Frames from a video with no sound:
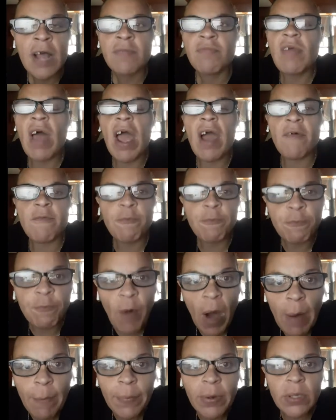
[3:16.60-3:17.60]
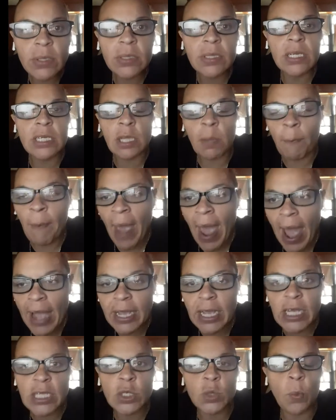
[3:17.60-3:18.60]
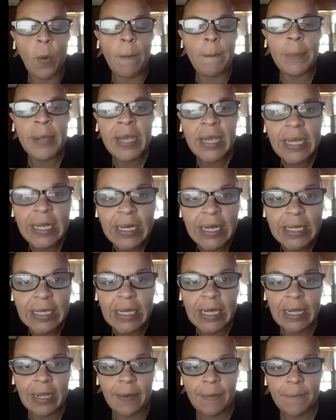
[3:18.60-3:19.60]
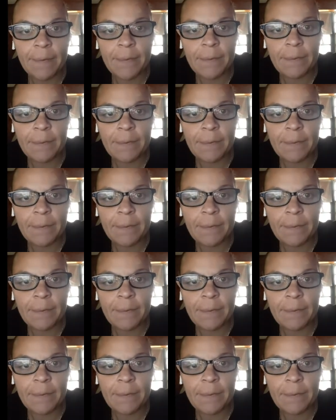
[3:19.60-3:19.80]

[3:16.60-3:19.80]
They have fumbled the package repeatedly.